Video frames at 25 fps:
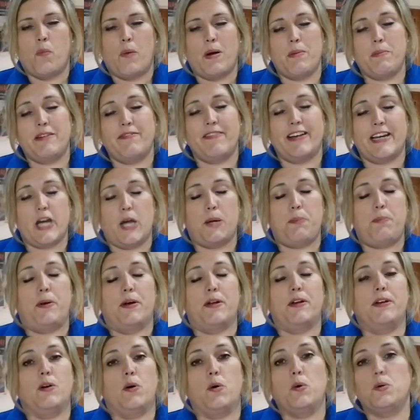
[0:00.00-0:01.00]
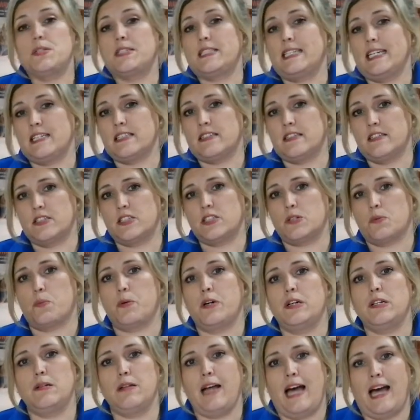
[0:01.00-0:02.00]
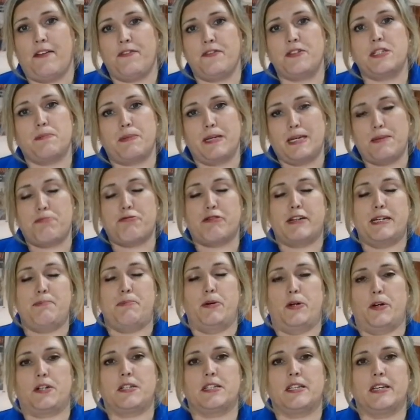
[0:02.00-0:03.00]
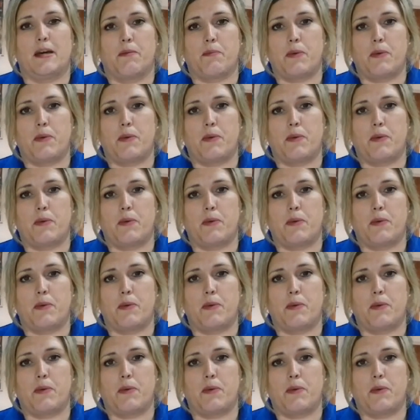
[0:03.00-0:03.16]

When we reopen, all sessions will have to be pre-booked,